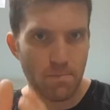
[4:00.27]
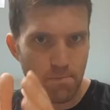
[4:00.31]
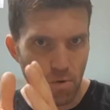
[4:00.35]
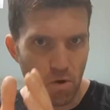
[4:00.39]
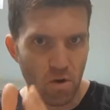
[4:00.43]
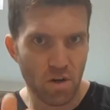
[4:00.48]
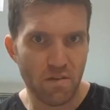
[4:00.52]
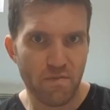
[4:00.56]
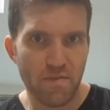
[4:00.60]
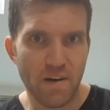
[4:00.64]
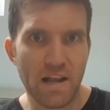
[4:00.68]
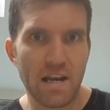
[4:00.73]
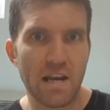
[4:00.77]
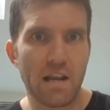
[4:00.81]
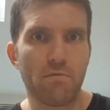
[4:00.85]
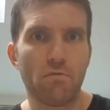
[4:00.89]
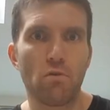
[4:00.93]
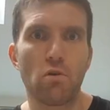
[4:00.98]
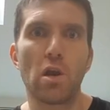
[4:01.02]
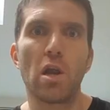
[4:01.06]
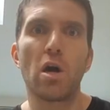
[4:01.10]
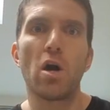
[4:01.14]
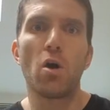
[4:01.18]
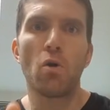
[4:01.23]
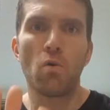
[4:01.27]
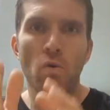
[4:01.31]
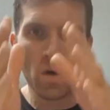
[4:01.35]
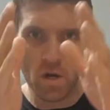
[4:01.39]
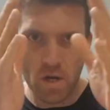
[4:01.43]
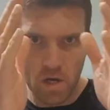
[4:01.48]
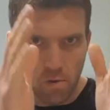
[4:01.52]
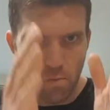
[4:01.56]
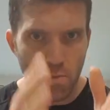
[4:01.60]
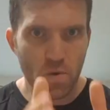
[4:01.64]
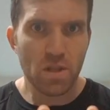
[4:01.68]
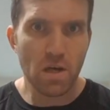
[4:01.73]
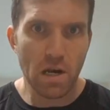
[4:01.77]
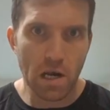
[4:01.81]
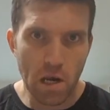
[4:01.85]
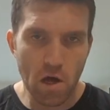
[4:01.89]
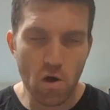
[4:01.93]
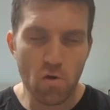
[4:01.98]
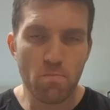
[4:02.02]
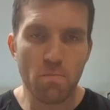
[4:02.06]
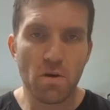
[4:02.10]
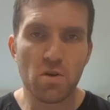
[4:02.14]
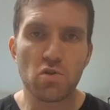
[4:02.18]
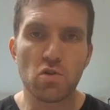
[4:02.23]
body fat level low with a
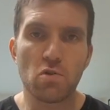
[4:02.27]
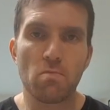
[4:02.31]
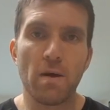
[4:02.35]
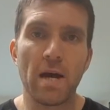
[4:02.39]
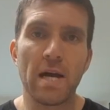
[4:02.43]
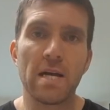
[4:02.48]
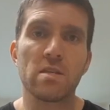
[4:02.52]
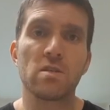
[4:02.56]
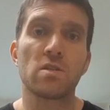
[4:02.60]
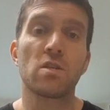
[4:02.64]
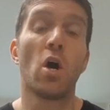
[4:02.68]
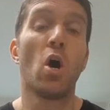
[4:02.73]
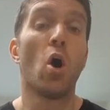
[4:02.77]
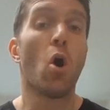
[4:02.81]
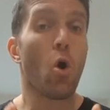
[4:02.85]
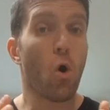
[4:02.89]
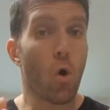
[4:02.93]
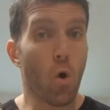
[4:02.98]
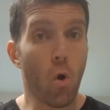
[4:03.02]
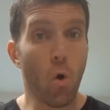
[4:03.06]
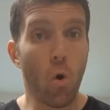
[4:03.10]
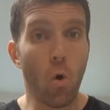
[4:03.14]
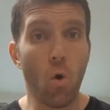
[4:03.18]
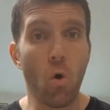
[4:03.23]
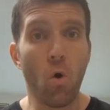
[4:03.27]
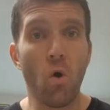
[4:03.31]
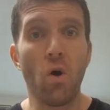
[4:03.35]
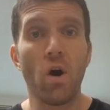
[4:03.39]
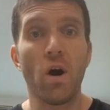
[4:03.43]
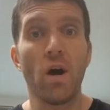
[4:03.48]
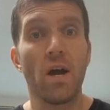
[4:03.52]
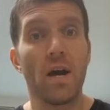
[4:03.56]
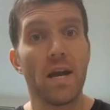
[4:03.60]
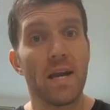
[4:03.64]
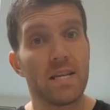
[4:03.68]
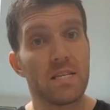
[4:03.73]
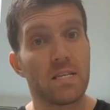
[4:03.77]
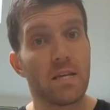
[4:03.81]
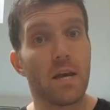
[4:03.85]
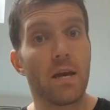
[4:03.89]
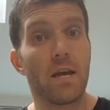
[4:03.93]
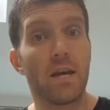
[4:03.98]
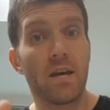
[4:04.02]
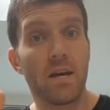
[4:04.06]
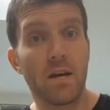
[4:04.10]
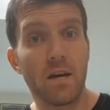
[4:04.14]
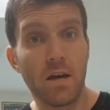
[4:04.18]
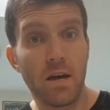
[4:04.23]
low muscle mass, or is
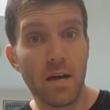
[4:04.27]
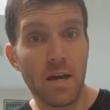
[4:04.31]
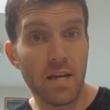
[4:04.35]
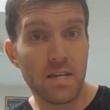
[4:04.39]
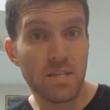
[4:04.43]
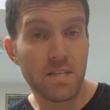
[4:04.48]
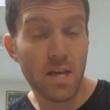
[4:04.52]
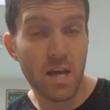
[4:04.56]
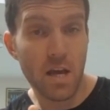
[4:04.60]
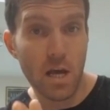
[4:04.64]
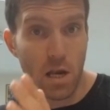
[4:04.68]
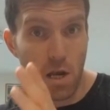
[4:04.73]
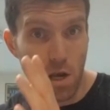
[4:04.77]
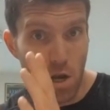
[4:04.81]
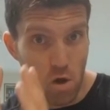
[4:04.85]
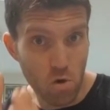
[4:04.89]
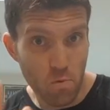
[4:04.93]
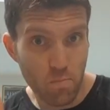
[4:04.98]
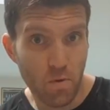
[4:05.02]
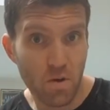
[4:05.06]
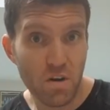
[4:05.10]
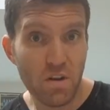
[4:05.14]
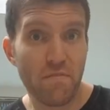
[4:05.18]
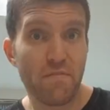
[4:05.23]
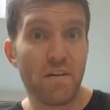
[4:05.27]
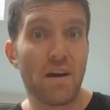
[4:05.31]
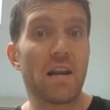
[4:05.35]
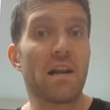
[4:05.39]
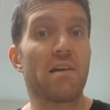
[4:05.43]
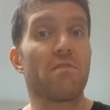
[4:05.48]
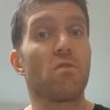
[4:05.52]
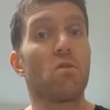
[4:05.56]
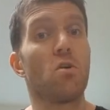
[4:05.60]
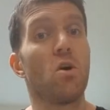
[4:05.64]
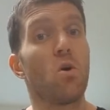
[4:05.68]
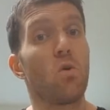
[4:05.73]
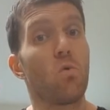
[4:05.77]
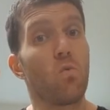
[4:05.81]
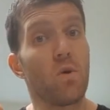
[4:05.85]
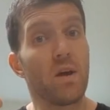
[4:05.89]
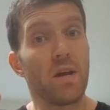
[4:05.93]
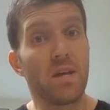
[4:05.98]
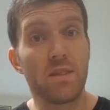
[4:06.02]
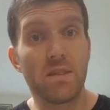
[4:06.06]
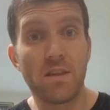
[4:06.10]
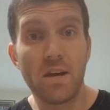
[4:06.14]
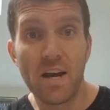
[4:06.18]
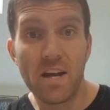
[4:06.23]
it a low body fat level
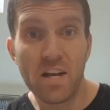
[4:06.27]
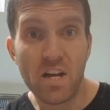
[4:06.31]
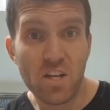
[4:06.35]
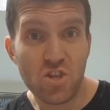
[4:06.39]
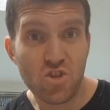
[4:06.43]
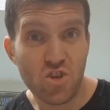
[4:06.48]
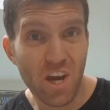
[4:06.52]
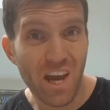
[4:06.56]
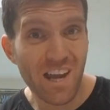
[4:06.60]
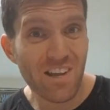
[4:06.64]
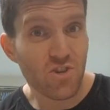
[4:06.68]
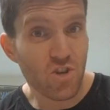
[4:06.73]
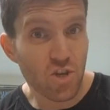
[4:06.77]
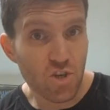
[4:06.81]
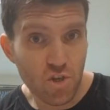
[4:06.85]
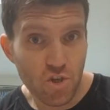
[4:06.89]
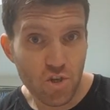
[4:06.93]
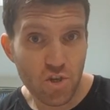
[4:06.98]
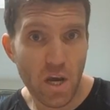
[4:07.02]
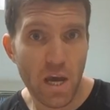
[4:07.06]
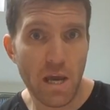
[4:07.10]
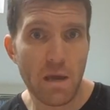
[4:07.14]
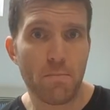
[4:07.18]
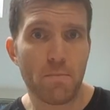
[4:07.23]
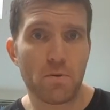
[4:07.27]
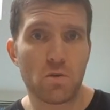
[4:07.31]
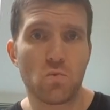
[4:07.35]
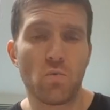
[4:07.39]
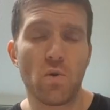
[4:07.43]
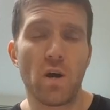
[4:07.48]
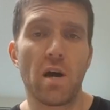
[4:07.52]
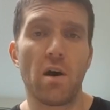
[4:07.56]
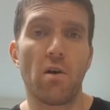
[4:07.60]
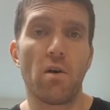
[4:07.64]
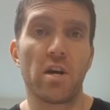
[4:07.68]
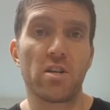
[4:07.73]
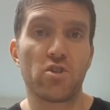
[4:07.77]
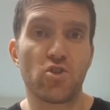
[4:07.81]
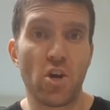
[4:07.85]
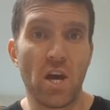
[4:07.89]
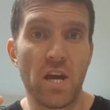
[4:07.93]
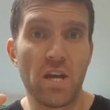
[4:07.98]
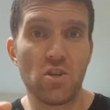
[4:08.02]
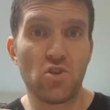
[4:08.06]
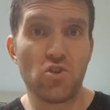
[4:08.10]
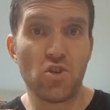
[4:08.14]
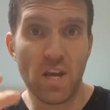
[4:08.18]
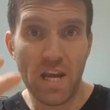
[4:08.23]
with a change in shape as well, a
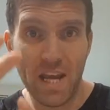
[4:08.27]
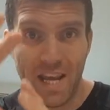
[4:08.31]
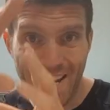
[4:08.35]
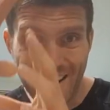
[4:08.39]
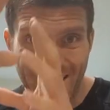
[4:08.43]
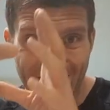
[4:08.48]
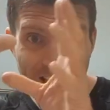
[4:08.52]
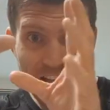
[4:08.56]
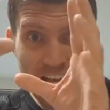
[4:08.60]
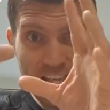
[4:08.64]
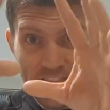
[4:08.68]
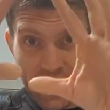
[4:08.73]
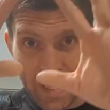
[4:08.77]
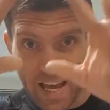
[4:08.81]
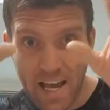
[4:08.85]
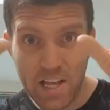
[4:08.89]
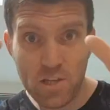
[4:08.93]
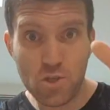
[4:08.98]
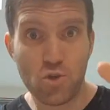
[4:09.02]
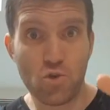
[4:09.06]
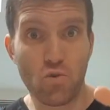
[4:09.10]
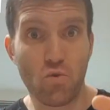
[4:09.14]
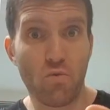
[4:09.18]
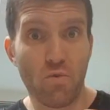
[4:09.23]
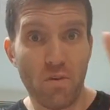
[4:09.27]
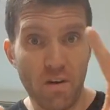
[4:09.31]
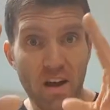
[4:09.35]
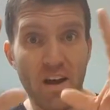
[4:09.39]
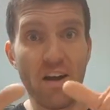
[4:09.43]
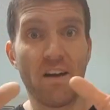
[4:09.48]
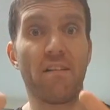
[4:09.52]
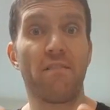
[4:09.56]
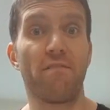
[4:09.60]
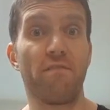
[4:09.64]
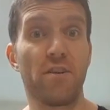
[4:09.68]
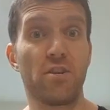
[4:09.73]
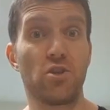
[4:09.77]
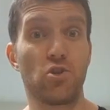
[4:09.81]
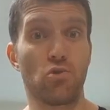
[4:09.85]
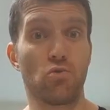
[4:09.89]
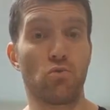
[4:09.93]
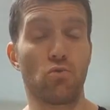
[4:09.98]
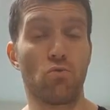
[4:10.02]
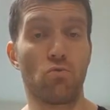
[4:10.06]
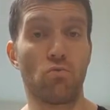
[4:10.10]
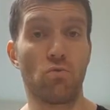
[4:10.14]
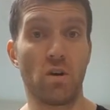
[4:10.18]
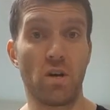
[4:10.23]
change in the actual
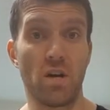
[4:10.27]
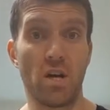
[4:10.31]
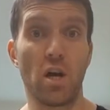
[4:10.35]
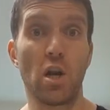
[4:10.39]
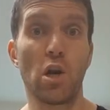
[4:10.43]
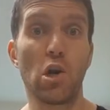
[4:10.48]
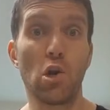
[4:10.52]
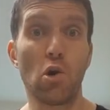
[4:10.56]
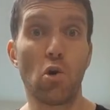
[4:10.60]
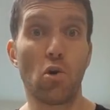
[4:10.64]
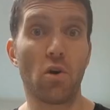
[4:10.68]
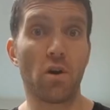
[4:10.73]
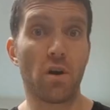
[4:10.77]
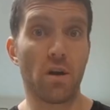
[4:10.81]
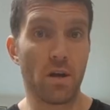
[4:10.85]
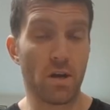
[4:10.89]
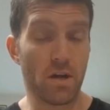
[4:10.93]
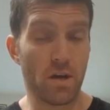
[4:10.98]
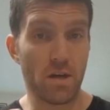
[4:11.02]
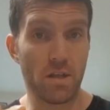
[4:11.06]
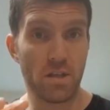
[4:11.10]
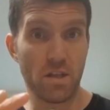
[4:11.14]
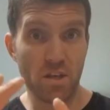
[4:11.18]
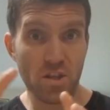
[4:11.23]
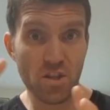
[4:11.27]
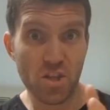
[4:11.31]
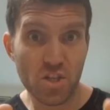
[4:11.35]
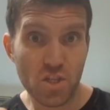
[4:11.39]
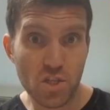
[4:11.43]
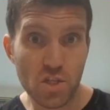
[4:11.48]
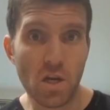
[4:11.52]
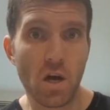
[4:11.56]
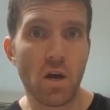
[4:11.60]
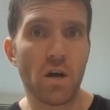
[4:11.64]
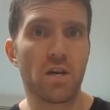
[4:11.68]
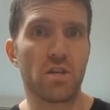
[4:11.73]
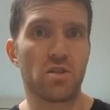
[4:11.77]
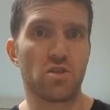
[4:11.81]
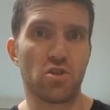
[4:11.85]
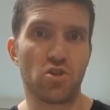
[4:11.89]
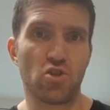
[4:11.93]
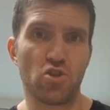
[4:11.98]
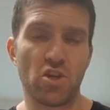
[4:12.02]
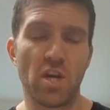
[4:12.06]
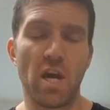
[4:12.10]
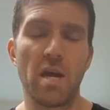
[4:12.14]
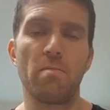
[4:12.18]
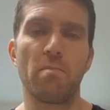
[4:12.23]
visual look, the size and
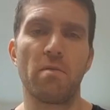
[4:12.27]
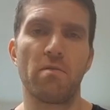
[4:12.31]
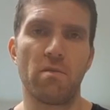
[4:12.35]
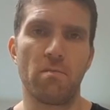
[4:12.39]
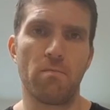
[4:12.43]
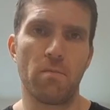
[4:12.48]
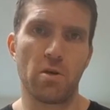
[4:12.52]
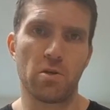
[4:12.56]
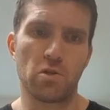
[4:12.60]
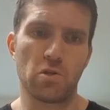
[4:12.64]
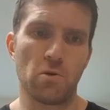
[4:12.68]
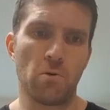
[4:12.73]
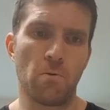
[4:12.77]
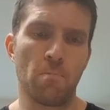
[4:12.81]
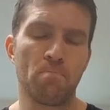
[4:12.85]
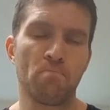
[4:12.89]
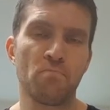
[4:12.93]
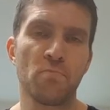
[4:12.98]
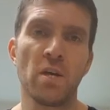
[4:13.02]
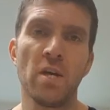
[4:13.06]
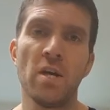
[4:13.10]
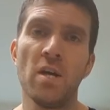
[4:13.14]
shape of the muscle?